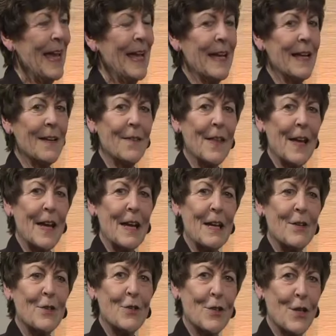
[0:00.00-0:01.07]
and
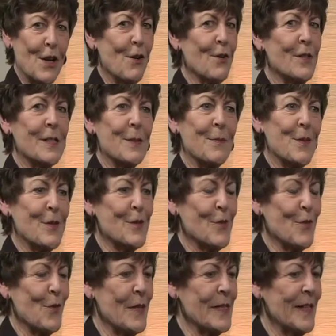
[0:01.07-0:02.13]
they share some of the
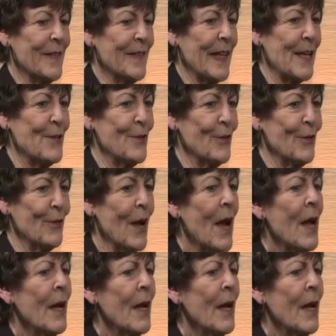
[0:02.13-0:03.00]
stories that they do.